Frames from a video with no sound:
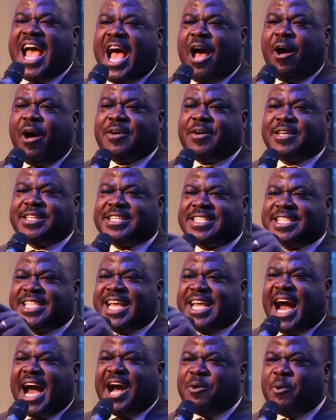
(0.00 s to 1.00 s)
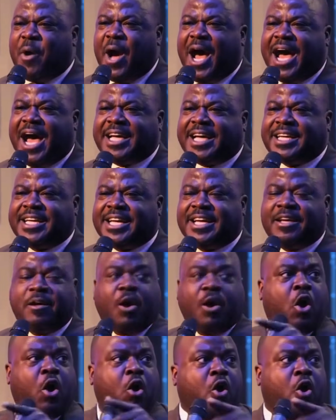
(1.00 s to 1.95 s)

are they rich? They won the